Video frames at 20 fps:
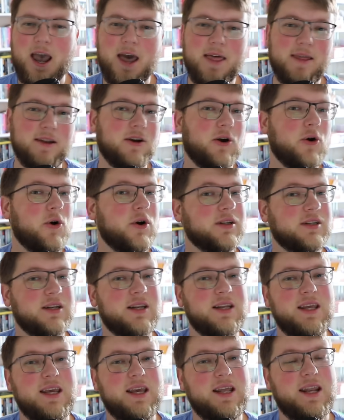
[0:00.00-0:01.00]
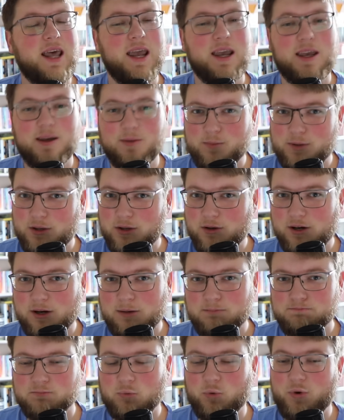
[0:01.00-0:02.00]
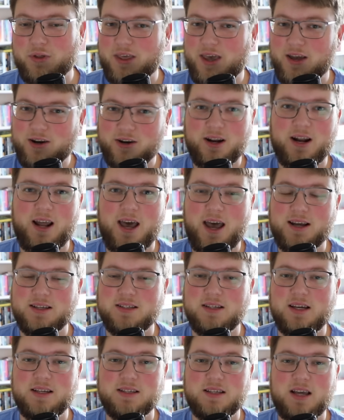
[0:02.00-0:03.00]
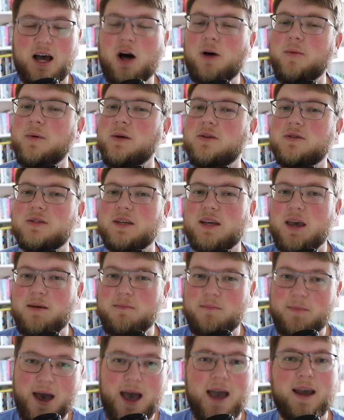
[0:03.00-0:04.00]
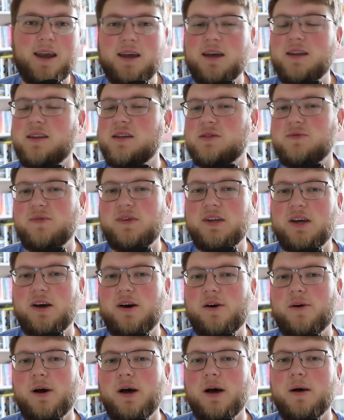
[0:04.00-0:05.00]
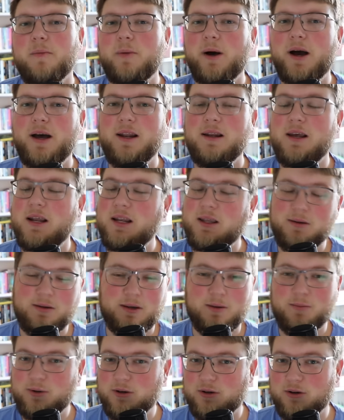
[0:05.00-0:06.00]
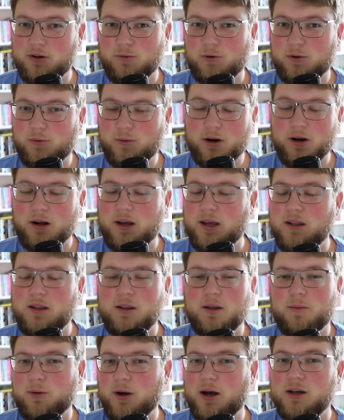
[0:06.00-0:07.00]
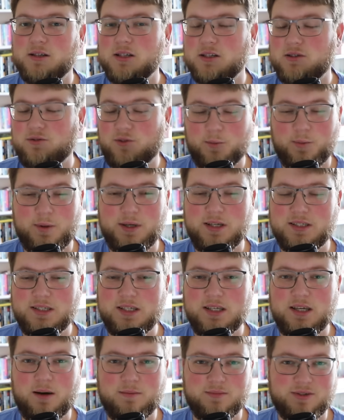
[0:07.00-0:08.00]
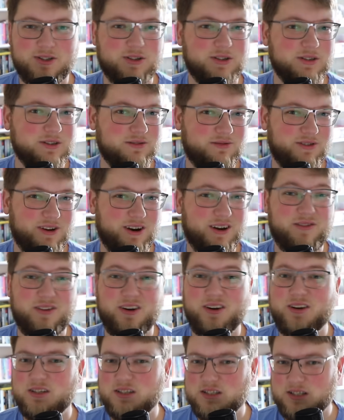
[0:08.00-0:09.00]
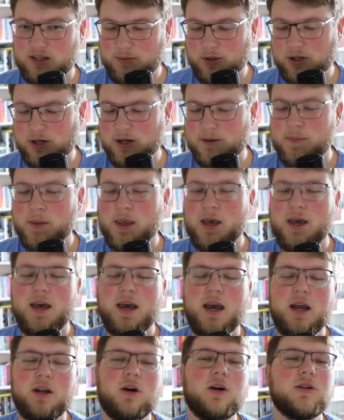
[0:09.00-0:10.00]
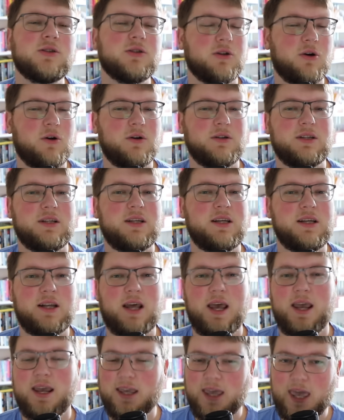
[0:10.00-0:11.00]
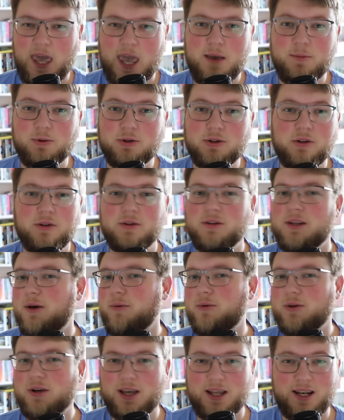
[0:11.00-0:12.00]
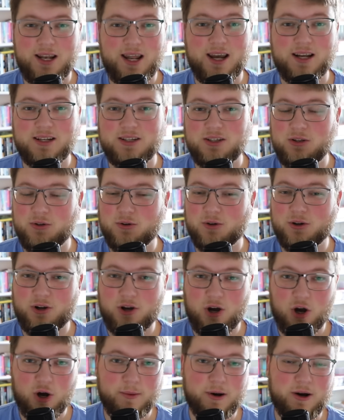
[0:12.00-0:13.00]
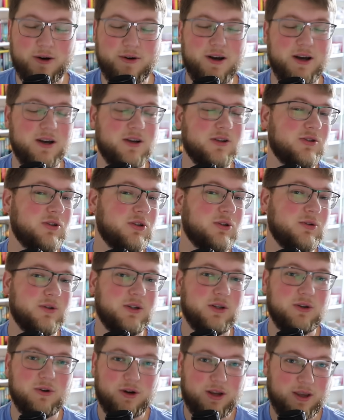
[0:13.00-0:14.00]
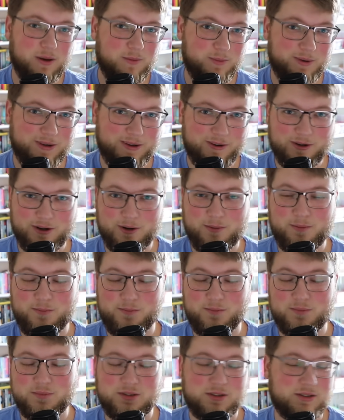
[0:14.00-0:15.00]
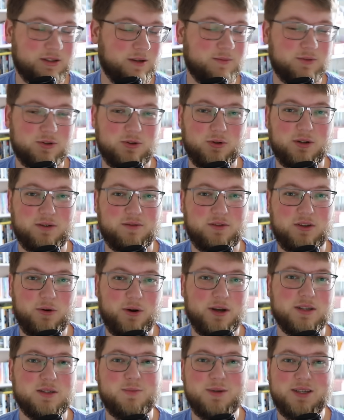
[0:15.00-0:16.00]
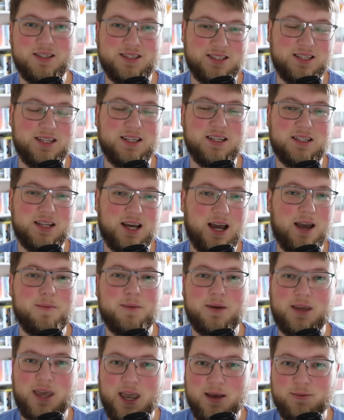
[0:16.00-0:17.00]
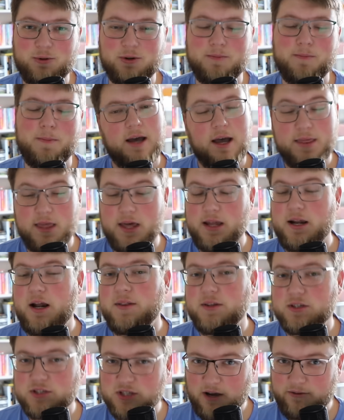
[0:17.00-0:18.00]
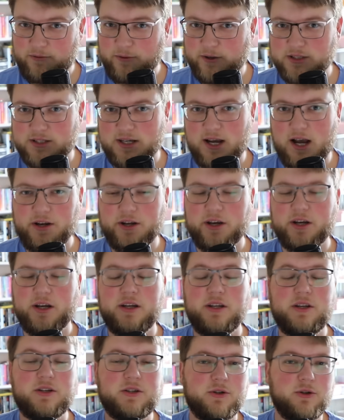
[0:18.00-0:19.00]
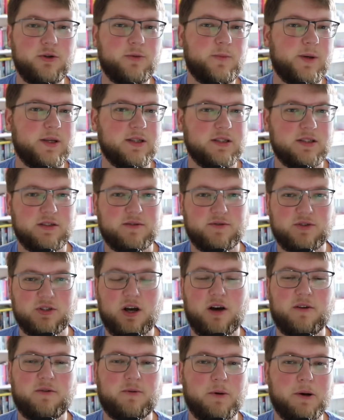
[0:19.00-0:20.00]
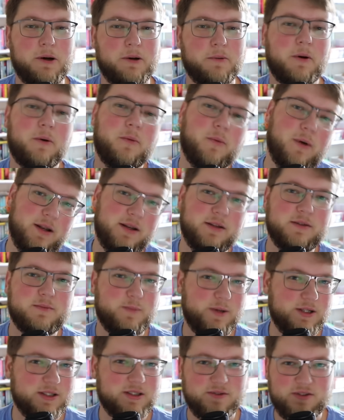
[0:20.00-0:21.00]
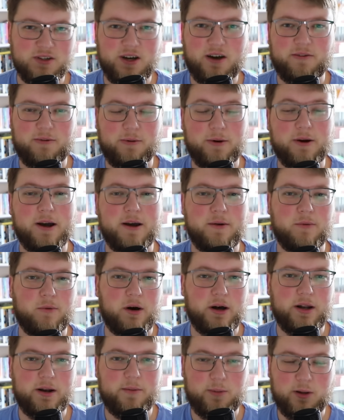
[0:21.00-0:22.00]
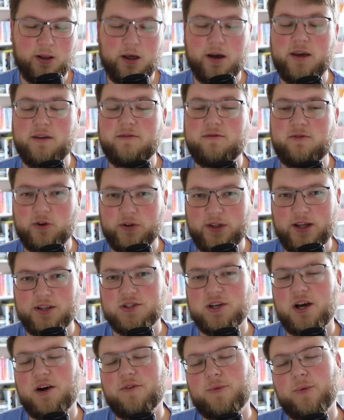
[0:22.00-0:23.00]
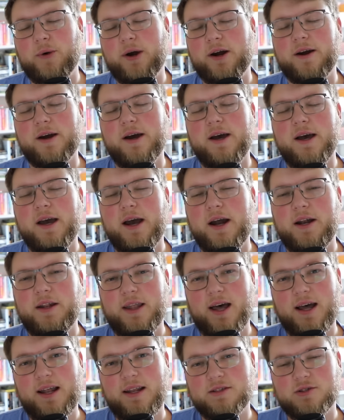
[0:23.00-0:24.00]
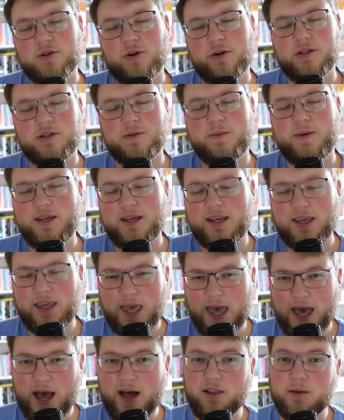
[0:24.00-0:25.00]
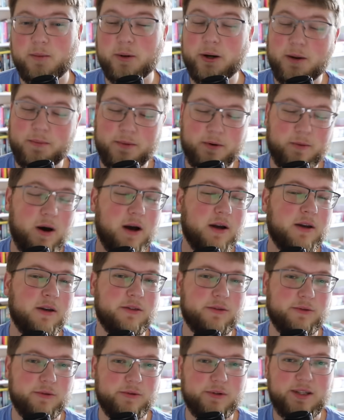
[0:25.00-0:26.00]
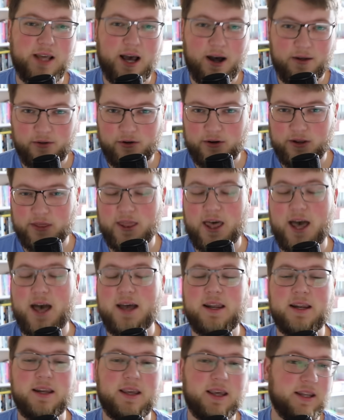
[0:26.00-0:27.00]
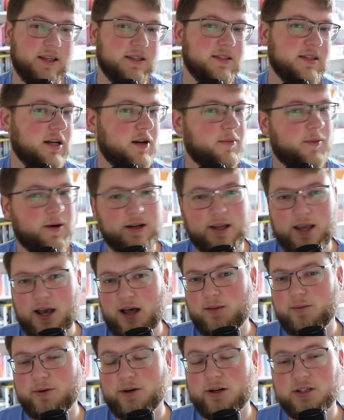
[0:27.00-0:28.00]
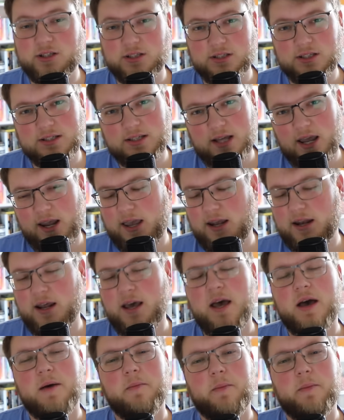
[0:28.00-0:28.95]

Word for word: And then you're going to need a computer with internet access. I'll be using a Mac in this video, but any computer will work. And the process for PC, I'm sure, is very, very similar. And you're also going to need a cable that will connect your Kobo to your computer some sort of USB-C type cable. And then on the software side, you're going to need two pieces of software. Well, one piece of software and one plugin for that software. And that is going to be Calibre. I'm going to walk you through downloading that and getting set up on Calibre in just a second.